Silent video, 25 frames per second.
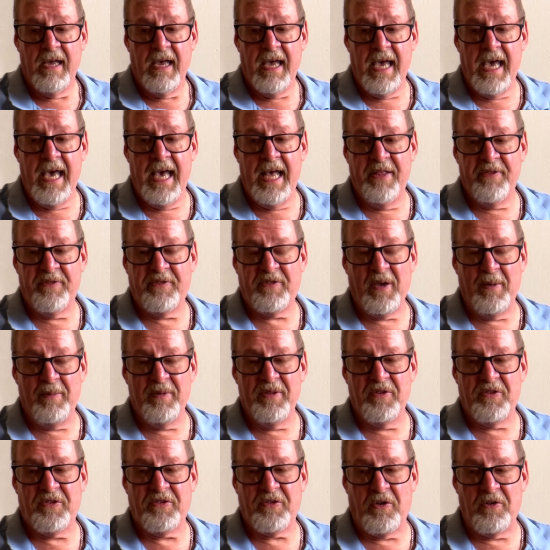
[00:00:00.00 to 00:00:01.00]
And some
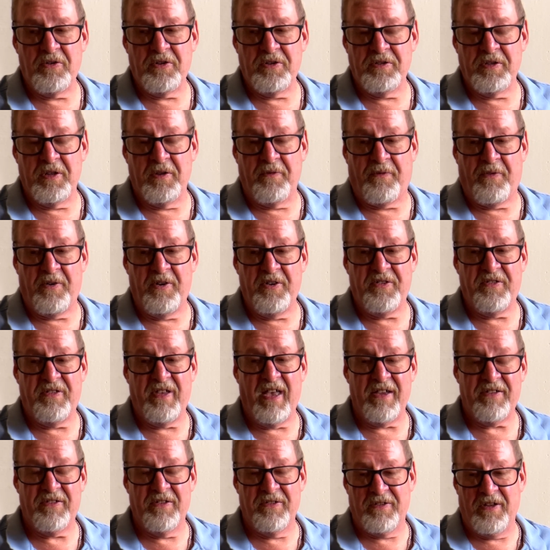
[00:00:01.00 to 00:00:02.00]
of the soldiers of the 1st
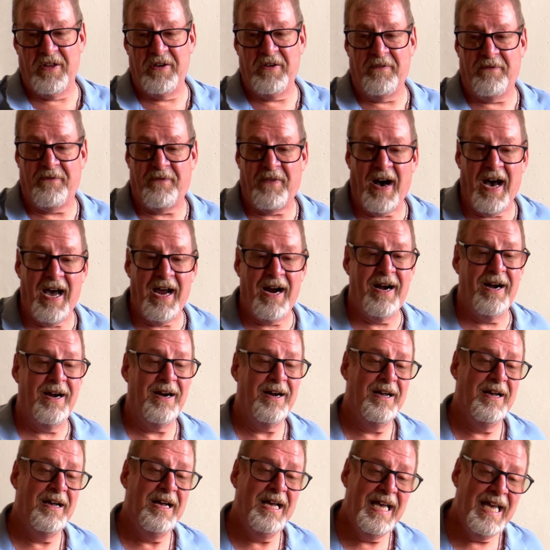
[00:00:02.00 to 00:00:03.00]
Texas under fire
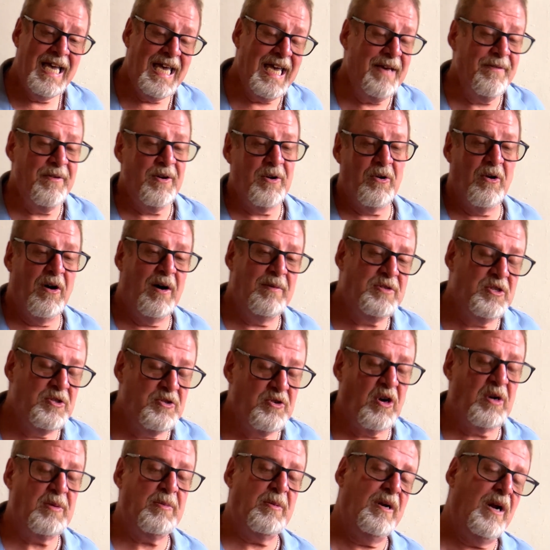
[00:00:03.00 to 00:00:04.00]
even go up to
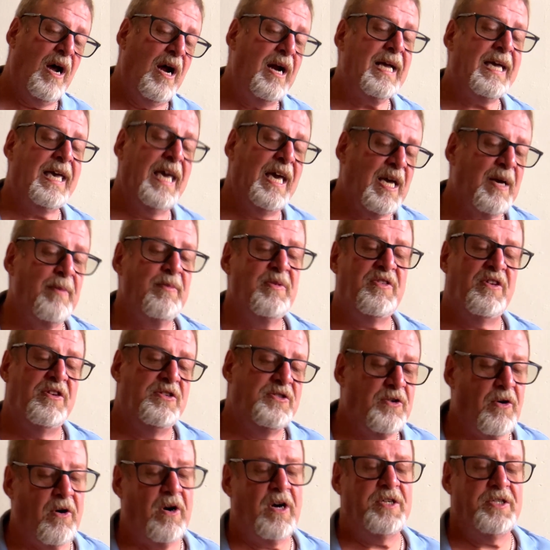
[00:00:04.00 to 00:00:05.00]
George Bernard and kick him and say,
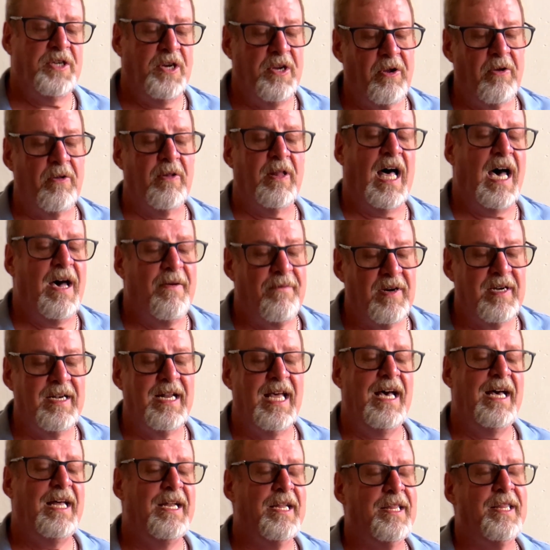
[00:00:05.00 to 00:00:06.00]
George, are you alive or
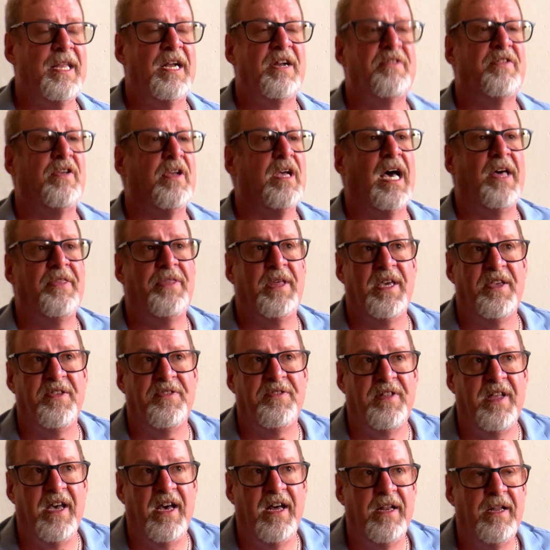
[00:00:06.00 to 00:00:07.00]
dead? And they're saying, I think he's
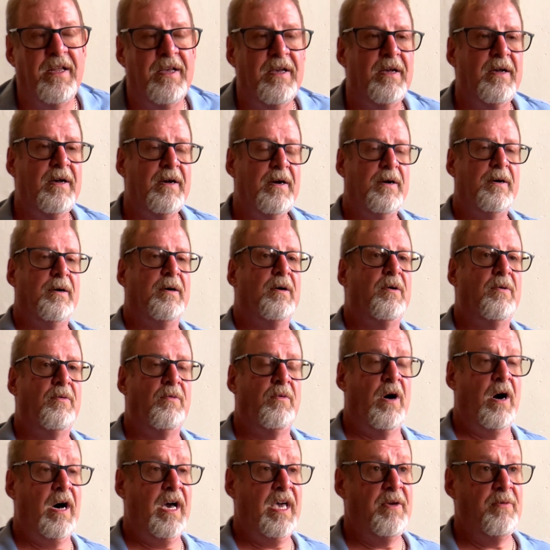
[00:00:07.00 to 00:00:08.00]
dead.
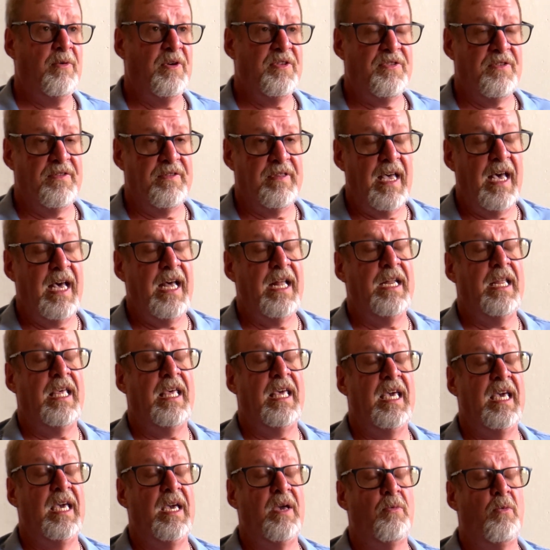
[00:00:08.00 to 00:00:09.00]
Well, he wasn't dead.
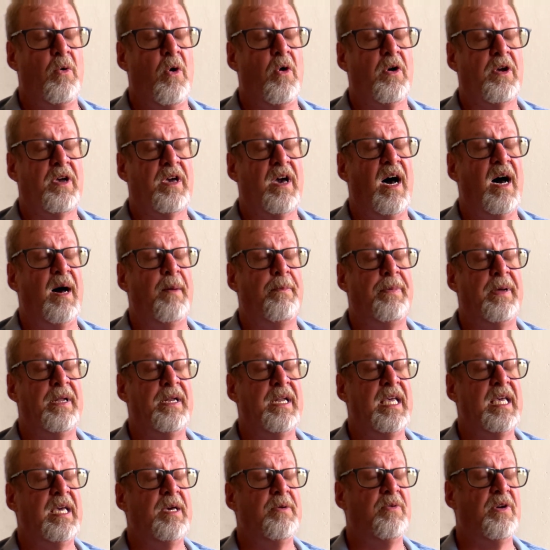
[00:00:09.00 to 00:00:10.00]
He woke up
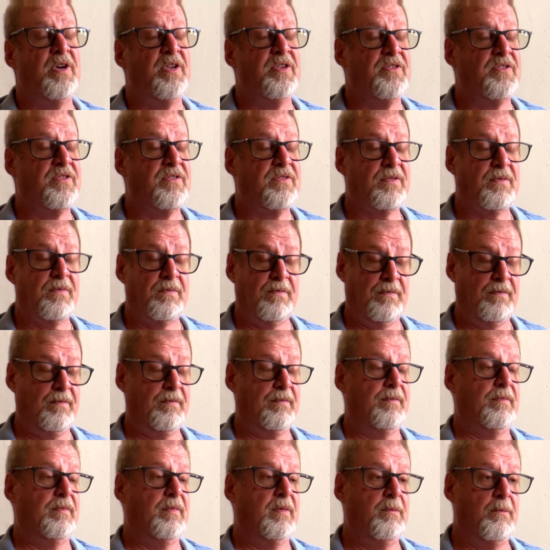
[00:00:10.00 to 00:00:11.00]
and he was
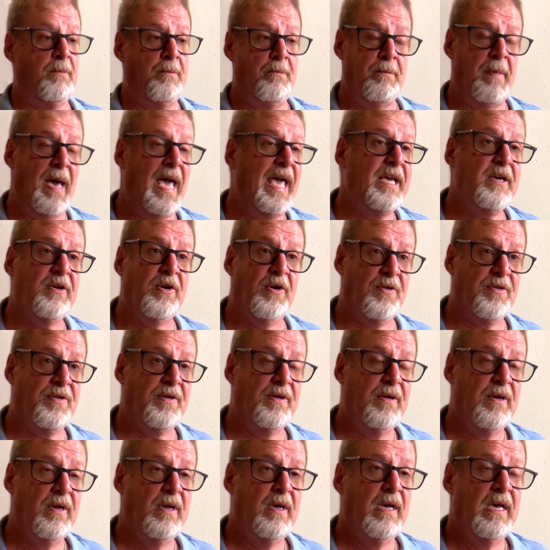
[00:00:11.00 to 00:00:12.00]
mangled
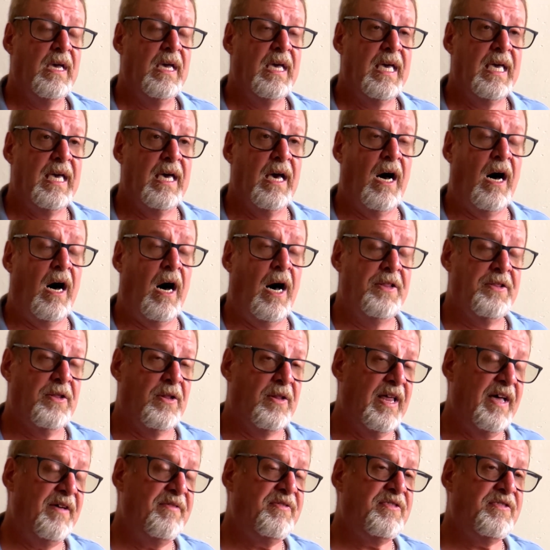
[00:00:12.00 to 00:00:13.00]
on the
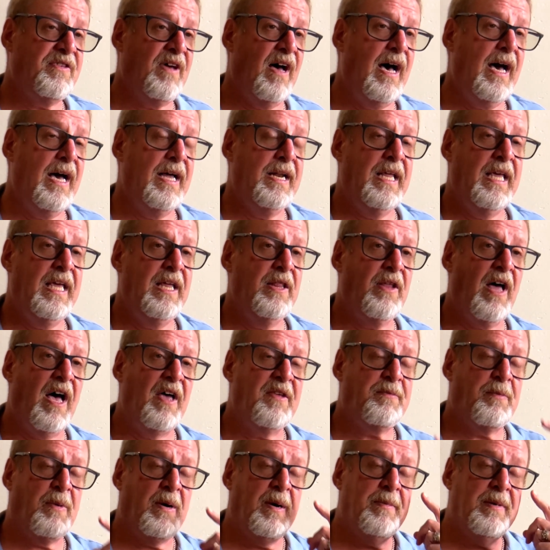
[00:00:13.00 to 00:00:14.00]
left side. He
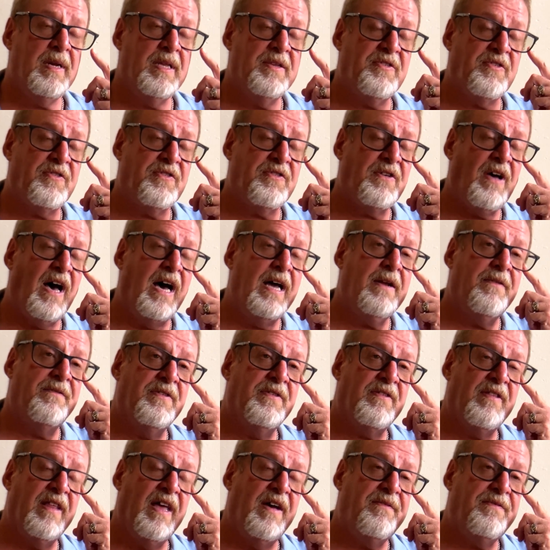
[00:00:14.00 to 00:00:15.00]
lost permanent sight
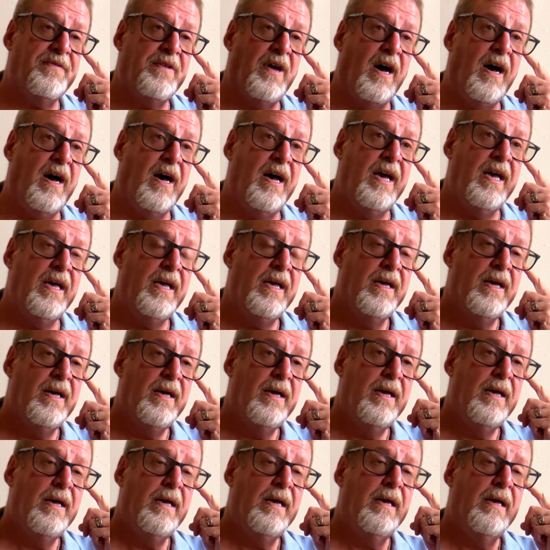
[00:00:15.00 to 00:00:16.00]
left eye.
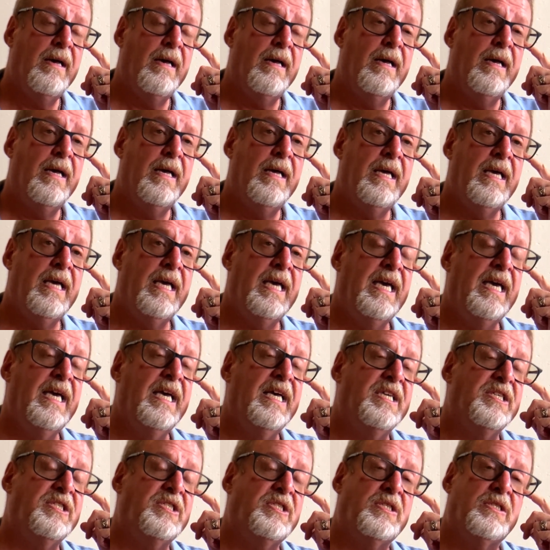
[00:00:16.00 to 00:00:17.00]
He
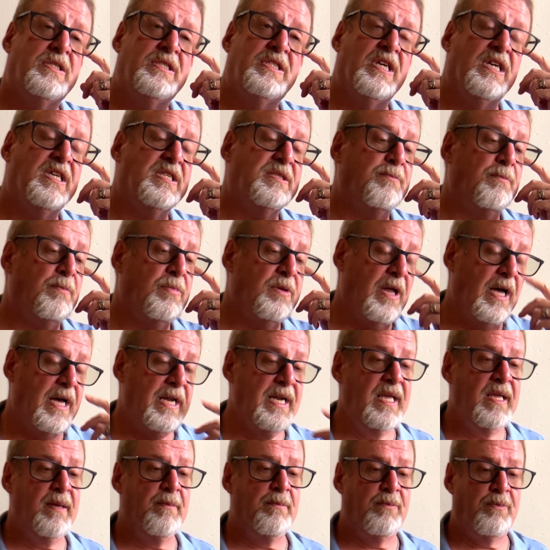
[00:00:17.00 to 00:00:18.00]
is just
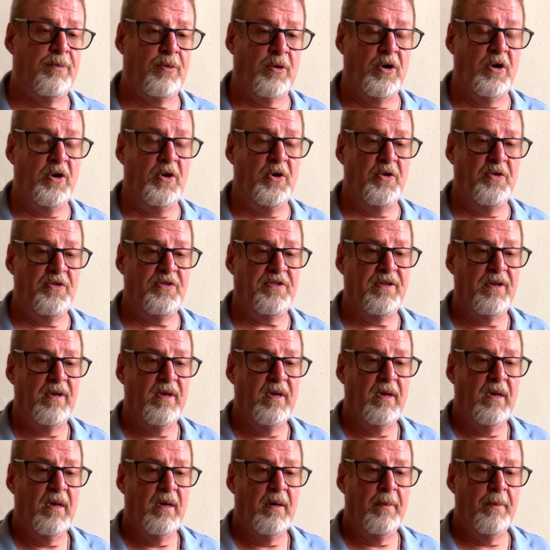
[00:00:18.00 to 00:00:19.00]
bloody and bruised,
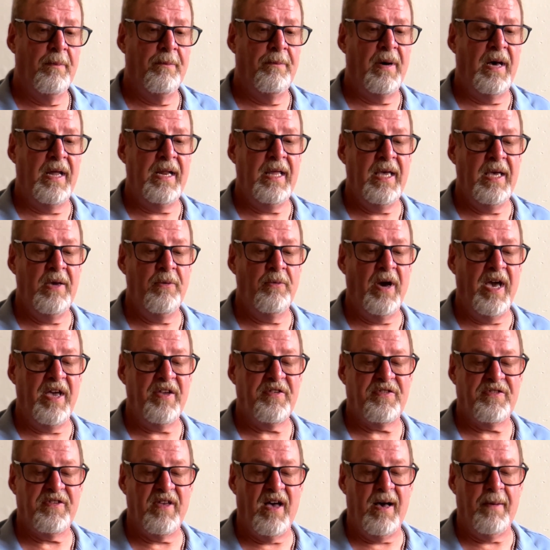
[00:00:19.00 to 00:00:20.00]
but he
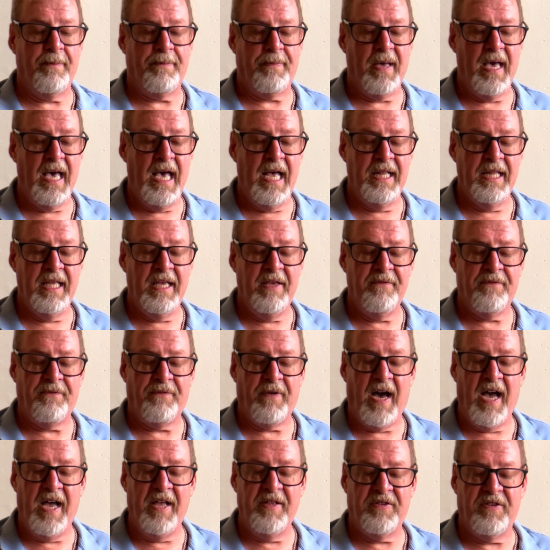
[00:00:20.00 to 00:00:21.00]
wakes up and he
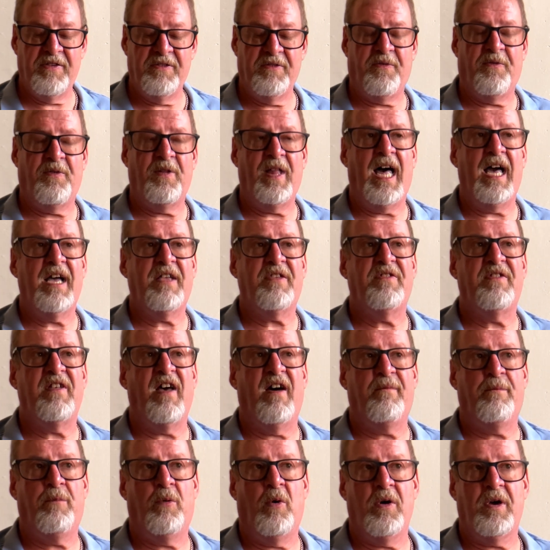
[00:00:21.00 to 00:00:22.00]
finds his
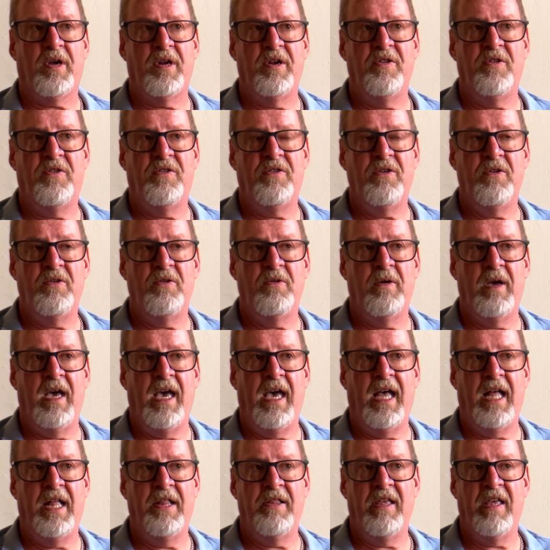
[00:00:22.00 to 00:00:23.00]
flagstaff broken in two.
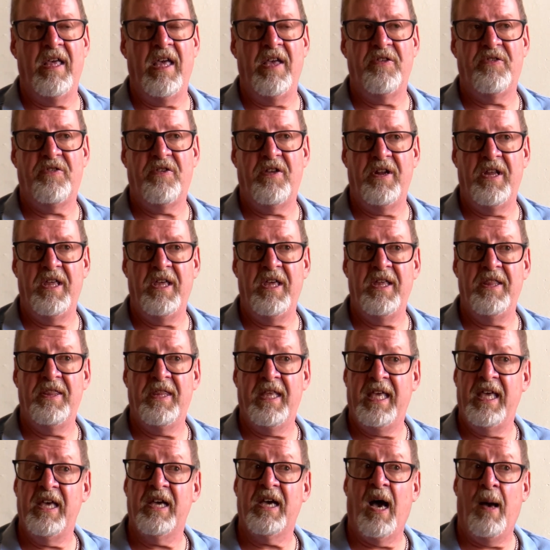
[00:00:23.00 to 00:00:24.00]
And he said
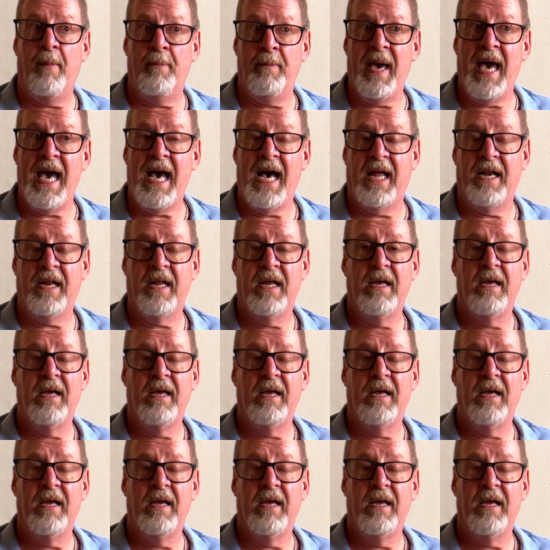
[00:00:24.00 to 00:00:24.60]
he got mad.